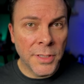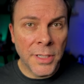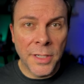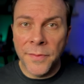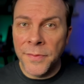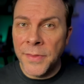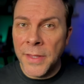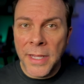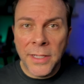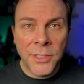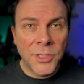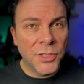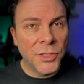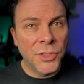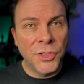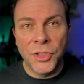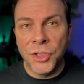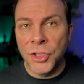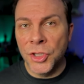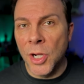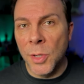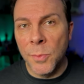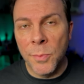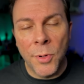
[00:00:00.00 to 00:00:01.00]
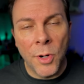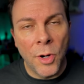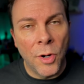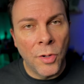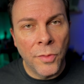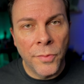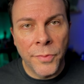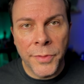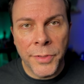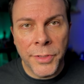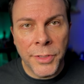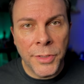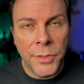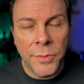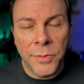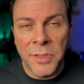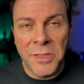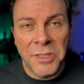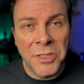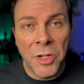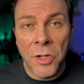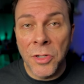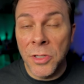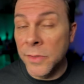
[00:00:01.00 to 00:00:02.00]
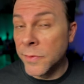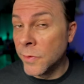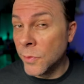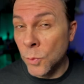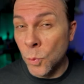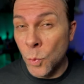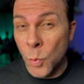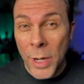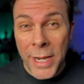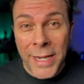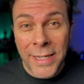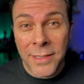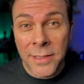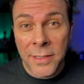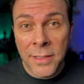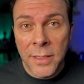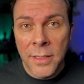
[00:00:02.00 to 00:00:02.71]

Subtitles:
If they just jump over you and don't even wait,